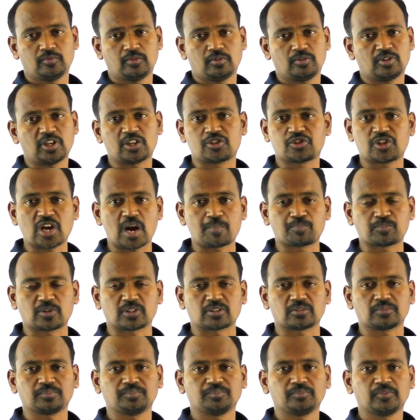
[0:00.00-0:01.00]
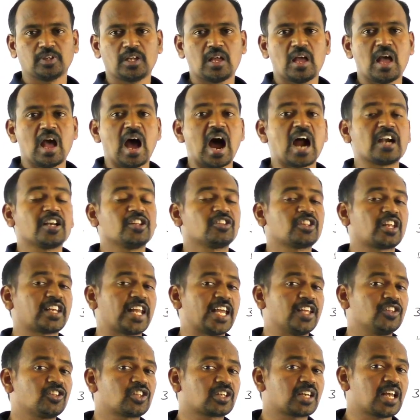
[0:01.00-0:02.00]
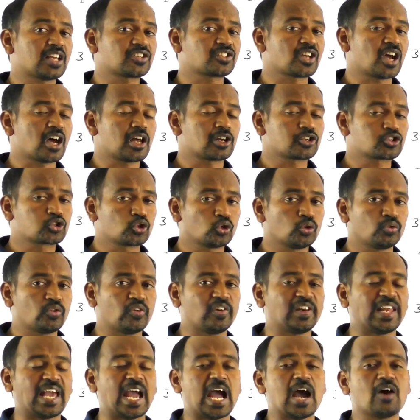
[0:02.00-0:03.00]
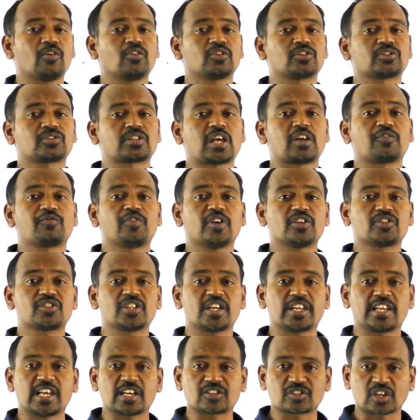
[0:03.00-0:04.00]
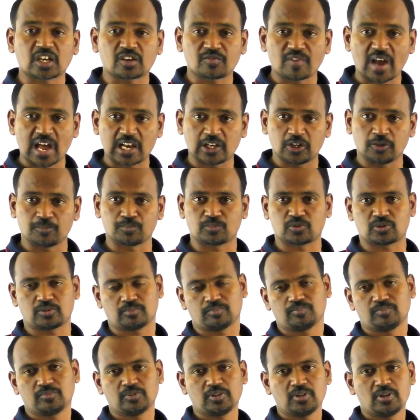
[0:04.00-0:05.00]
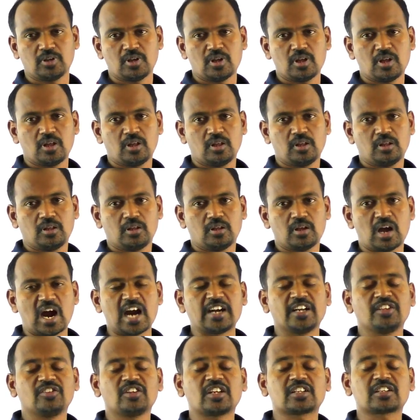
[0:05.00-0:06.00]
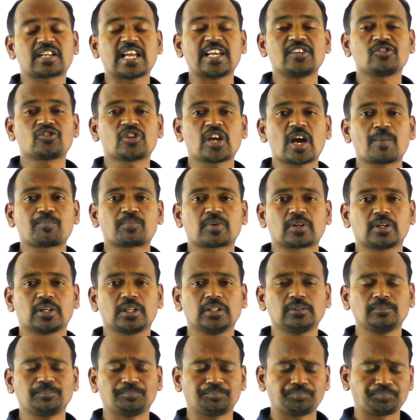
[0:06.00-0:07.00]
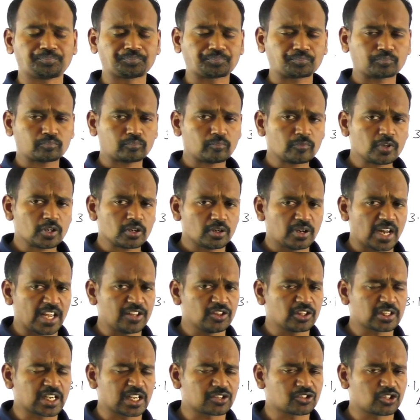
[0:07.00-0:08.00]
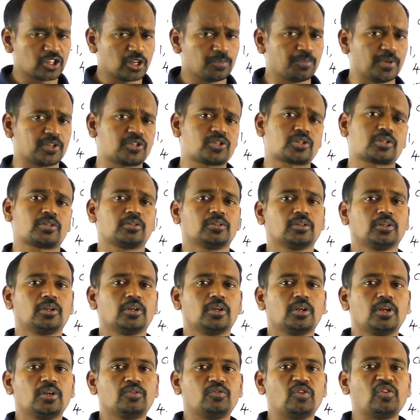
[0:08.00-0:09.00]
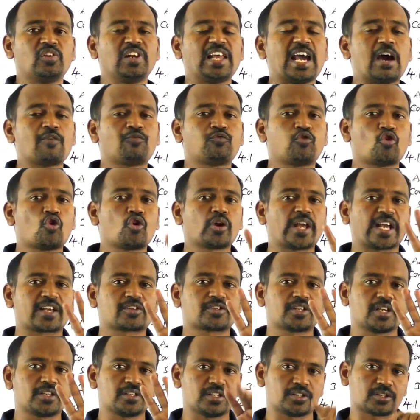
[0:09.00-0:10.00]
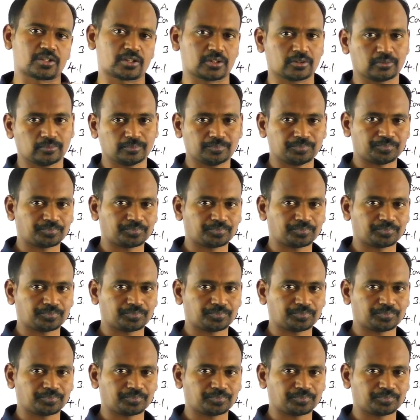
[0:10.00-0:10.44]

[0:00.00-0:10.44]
That chapter. And in the 9th class also we will have surface areas and values. And in the 9th chapter, 9th class syllabus, you will have 4 exercises.